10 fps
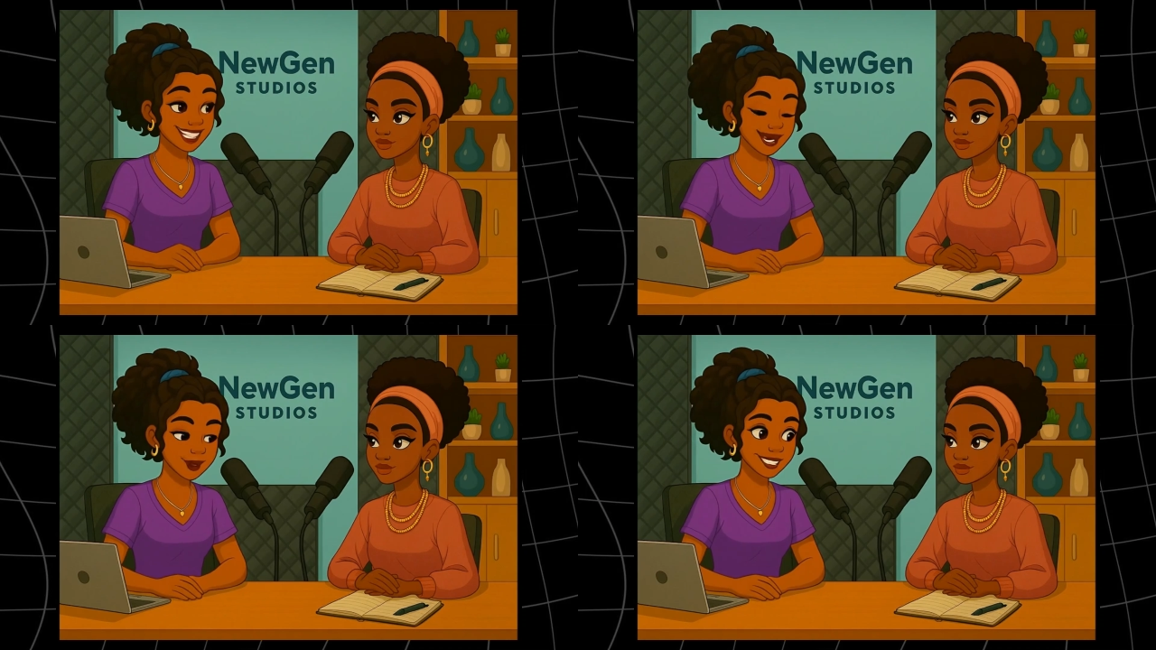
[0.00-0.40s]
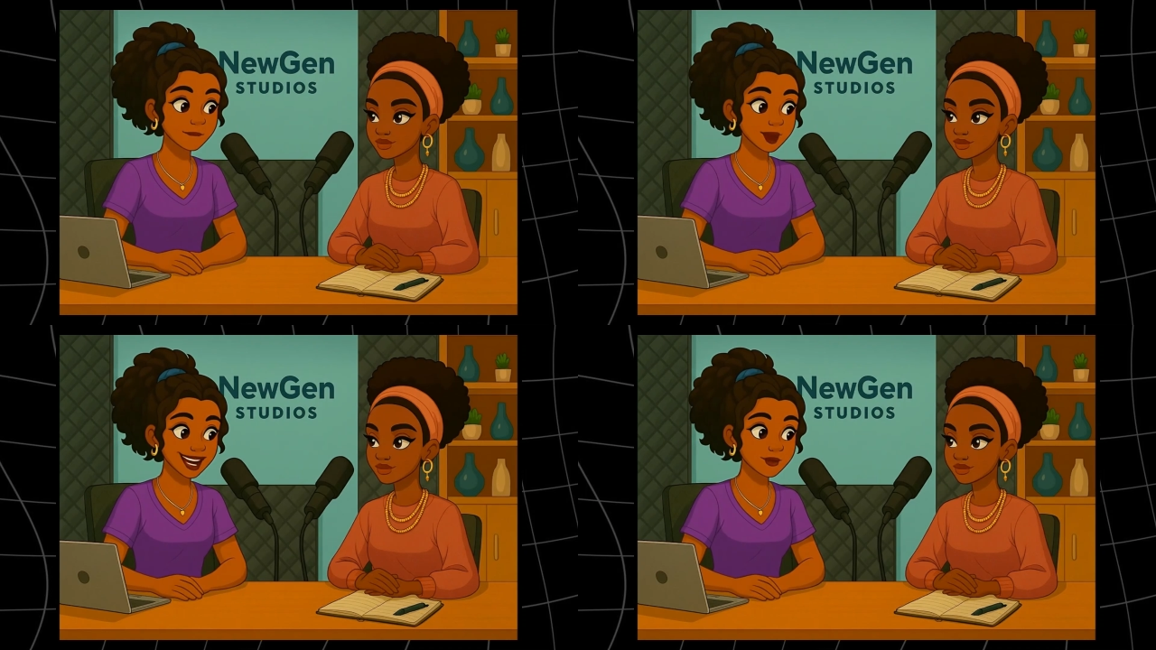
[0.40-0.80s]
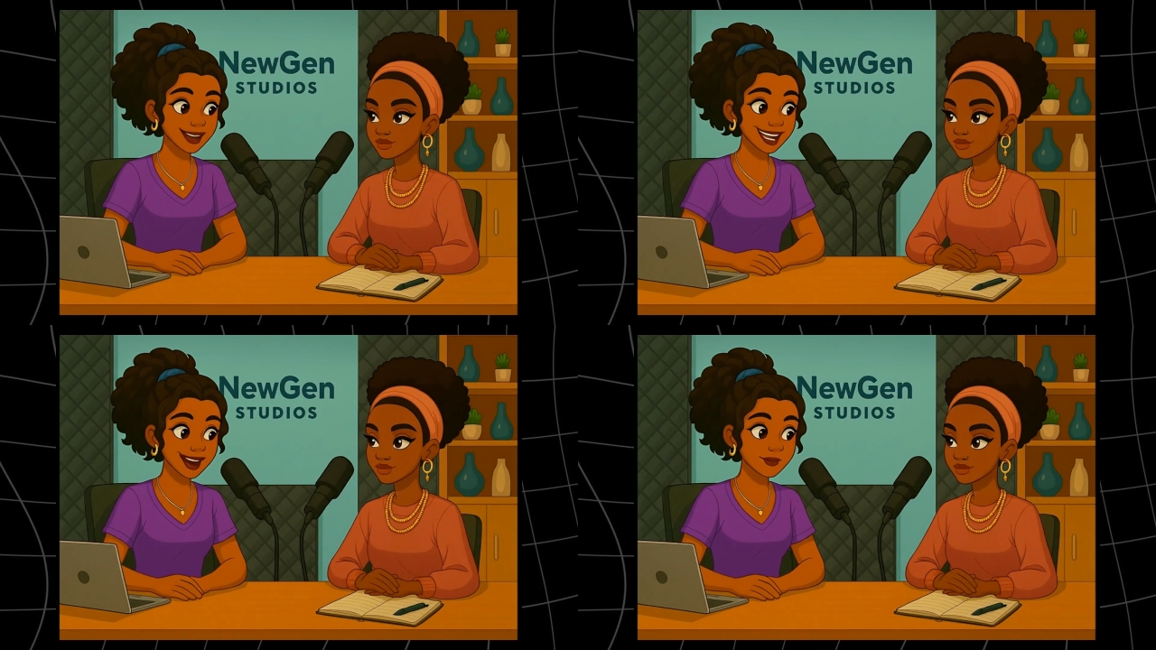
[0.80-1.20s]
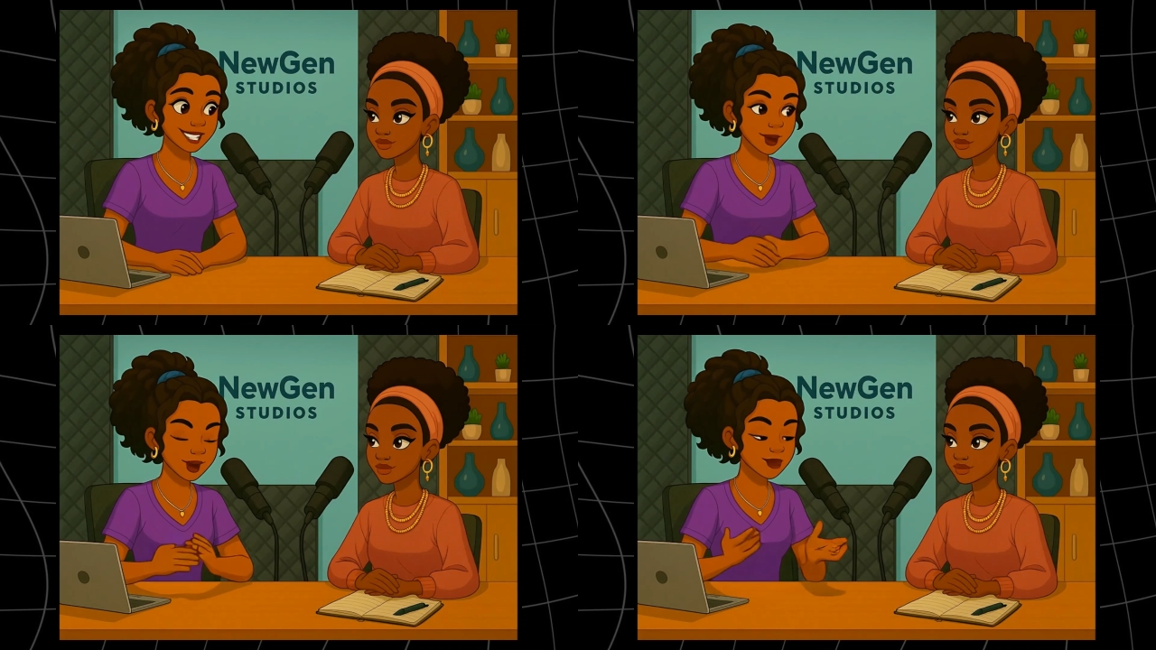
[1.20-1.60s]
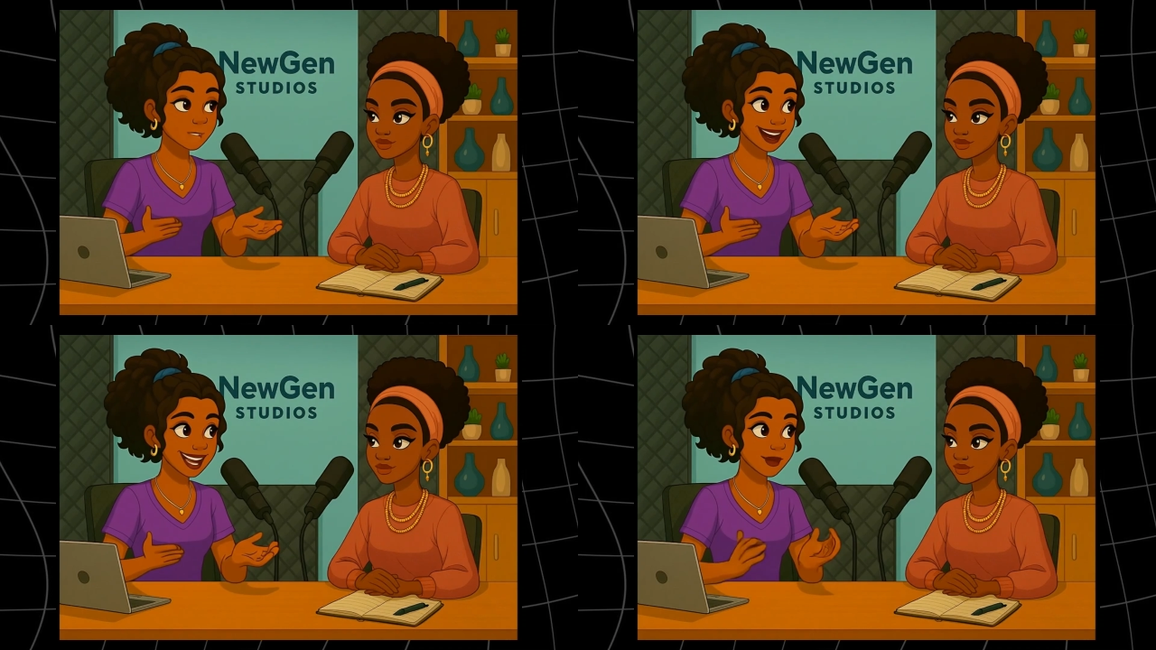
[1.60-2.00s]
Speaker 1: It used to be painful to animate more
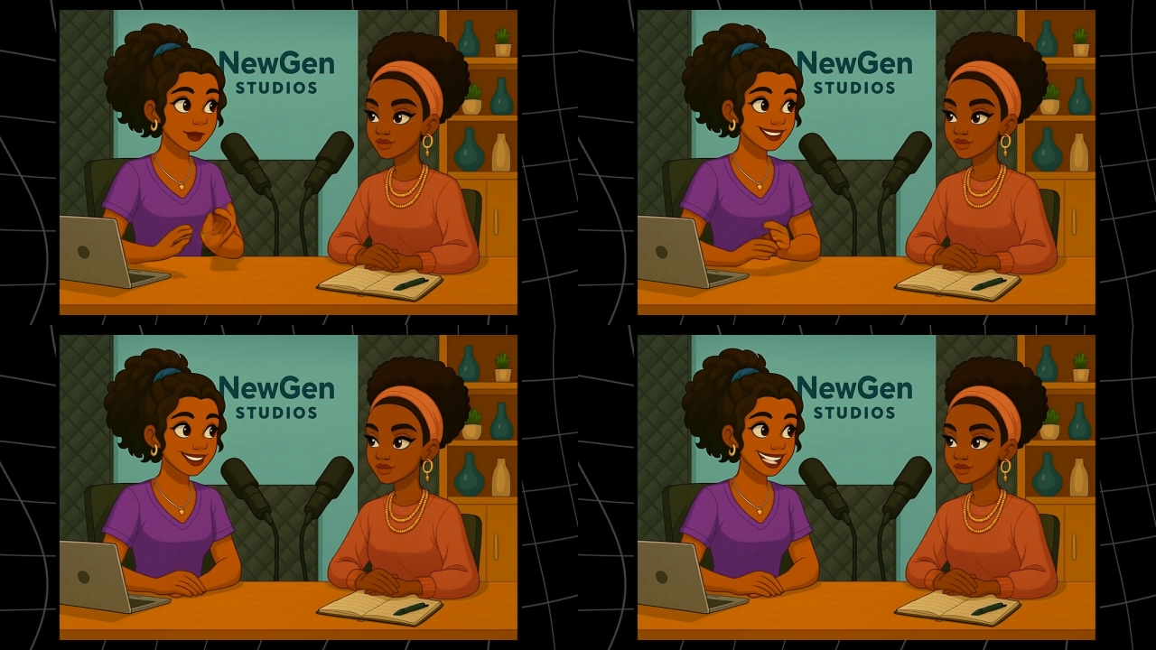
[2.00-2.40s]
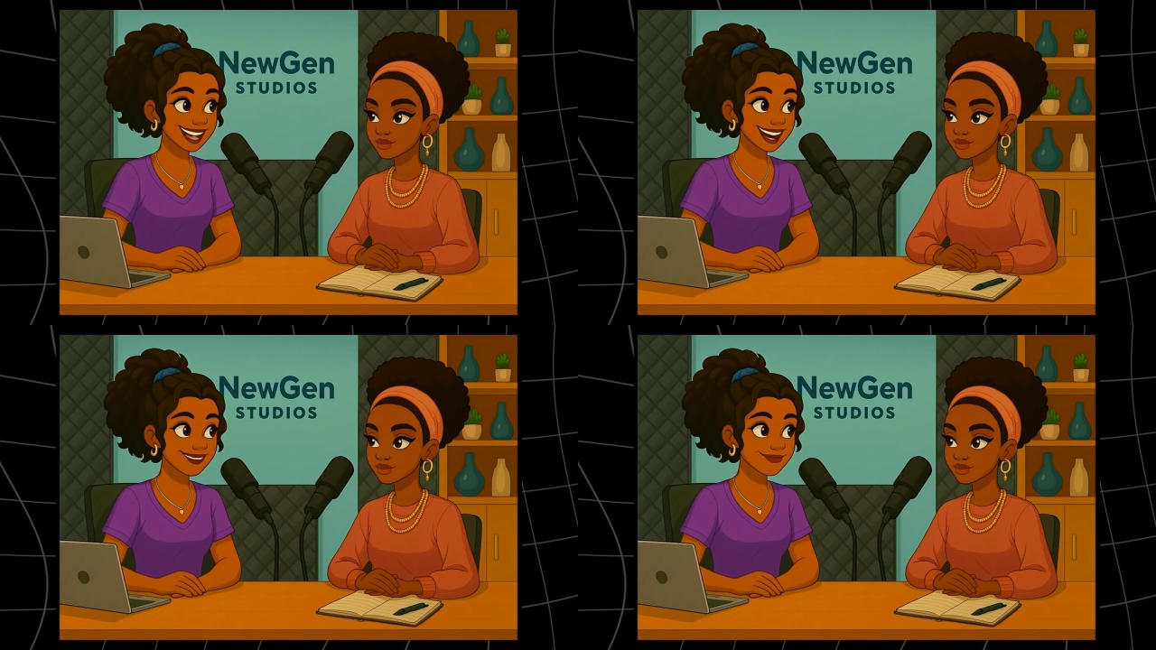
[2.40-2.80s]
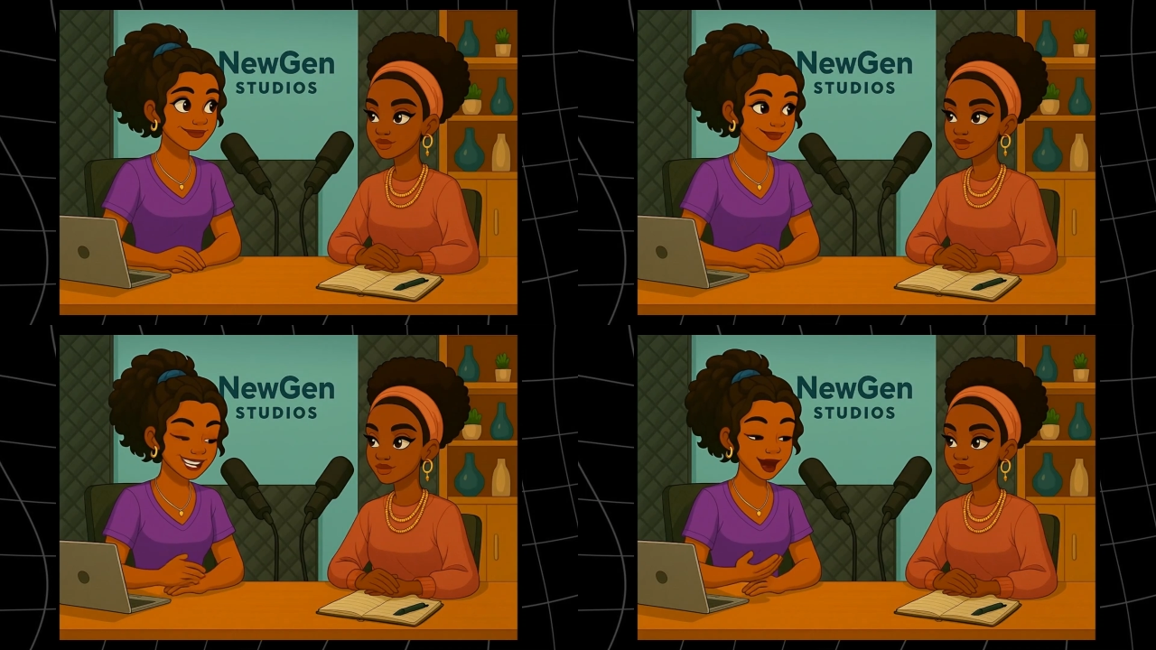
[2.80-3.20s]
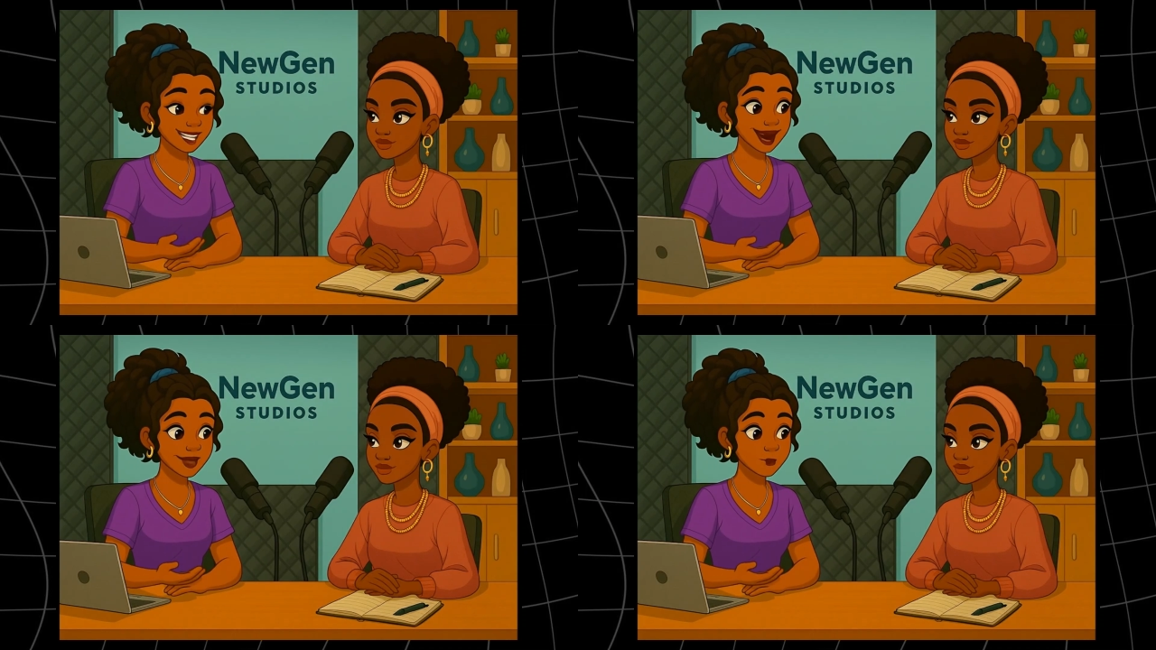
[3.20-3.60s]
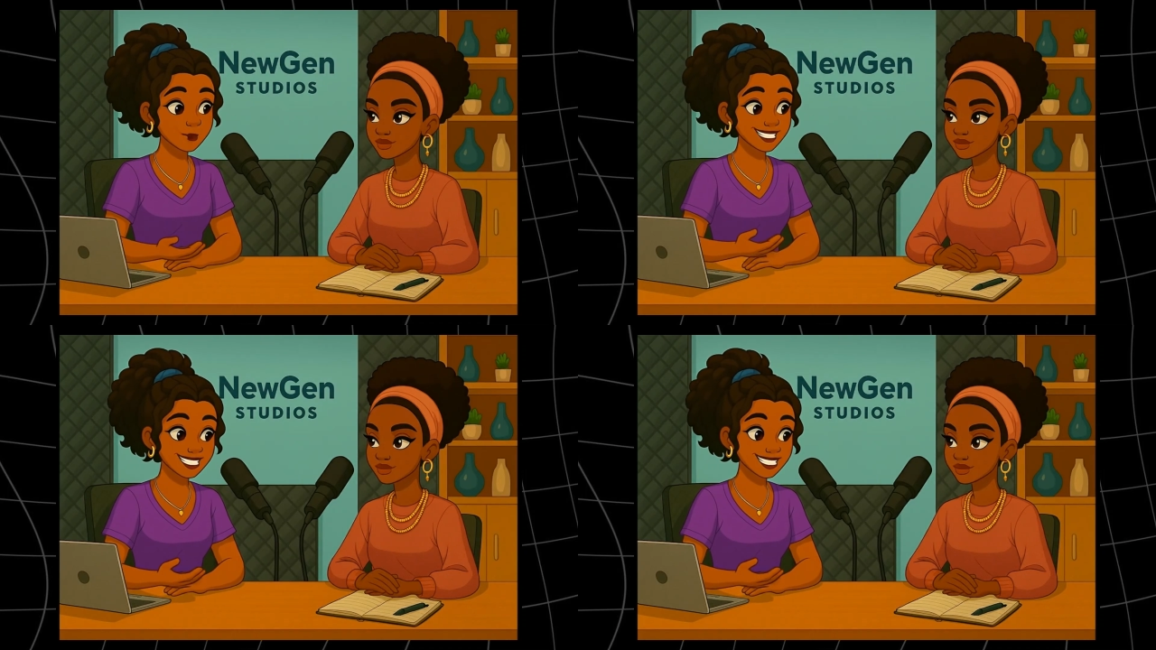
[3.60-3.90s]
than one character in a scene. You'd either end up with